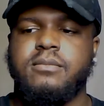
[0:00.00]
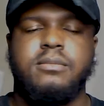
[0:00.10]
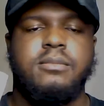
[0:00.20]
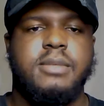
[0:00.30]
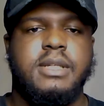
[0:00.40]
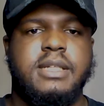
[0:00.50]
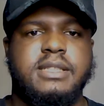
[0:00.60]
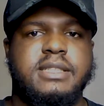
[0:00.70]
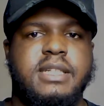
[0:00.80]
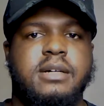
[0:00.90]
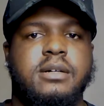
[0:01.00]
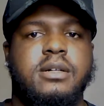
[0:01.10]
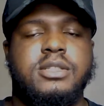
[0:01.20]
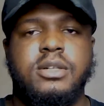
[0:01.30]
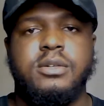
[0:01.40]
But this is, and I'm going
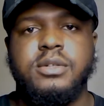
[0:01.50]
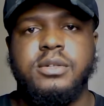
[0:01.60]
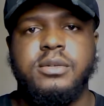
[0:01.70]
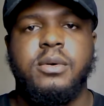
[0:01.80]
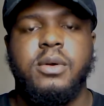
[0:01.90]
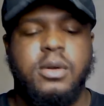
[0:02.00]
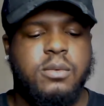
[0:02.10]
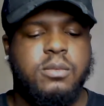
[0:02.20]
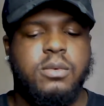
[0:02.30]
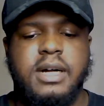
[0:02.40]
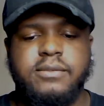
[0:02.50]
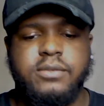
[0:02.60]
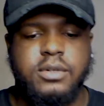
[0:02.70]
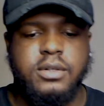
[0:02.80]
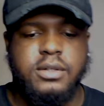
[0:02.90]
to show you what I've
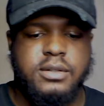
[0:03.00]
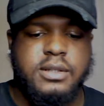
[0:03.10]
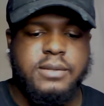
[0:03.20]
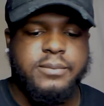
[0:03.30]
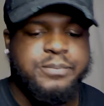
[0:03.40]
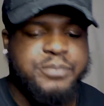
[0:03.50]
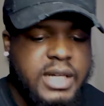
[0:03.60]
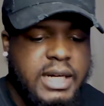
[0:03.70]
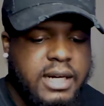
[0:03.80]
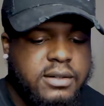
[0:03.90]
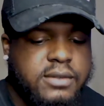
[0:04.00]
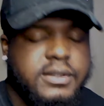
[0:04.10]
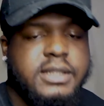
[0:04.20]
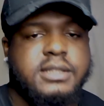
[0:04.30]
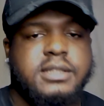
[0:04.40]
got out of
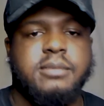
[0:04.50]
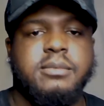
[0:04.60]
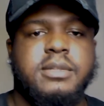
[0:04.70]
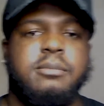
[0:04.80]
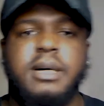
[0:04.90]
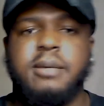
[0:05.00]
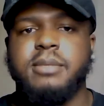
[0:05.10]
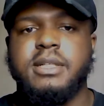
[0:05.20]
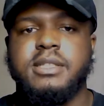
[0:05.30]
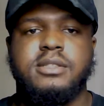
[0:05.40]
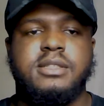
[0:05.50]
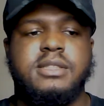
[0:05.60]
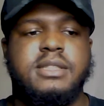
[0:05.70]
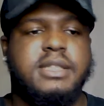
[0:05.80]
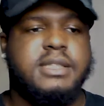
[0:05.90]
this, some of my best shots
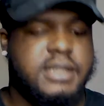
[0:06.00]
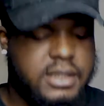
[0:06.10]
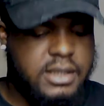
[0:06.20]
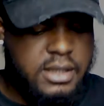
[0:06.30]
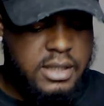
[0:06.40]
this year.